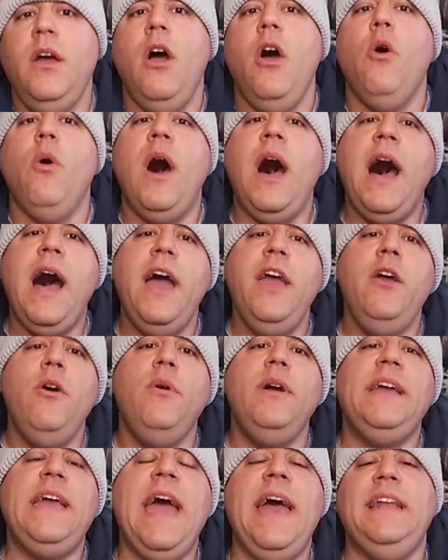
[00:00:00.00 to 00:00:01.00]

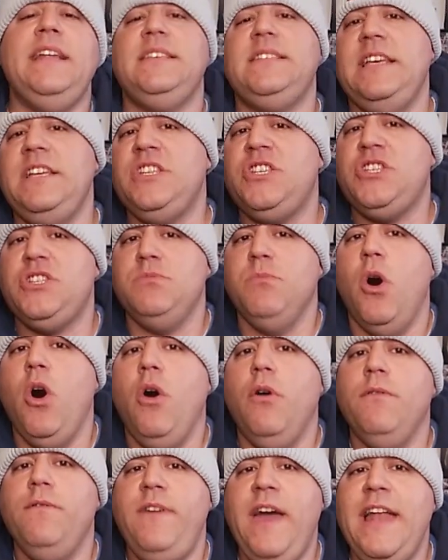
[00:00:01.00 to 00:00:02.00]
Ohio, again, is a
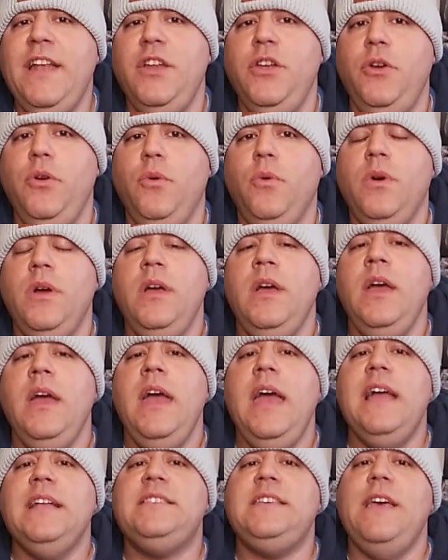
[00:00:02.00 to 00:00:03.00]
small venue.
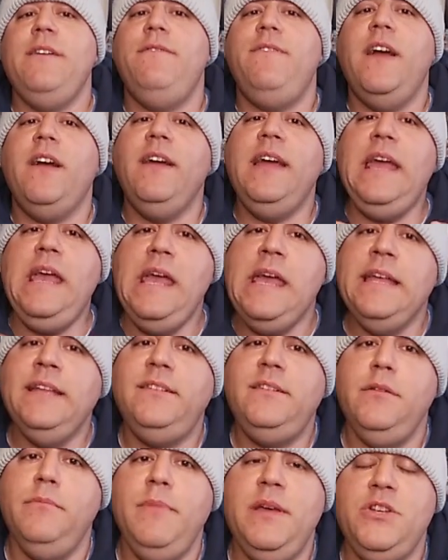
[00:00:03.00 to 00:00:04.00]
It's a very
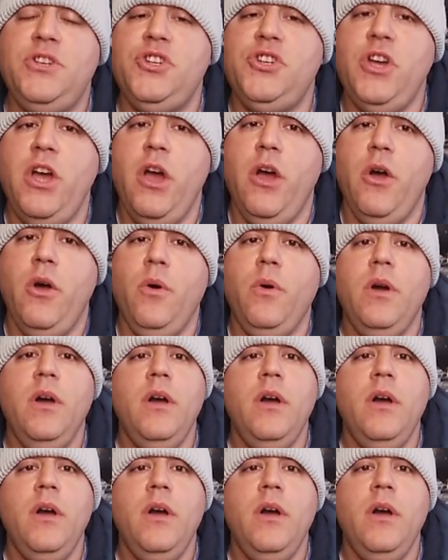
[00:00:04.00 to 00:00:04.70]
intimate show.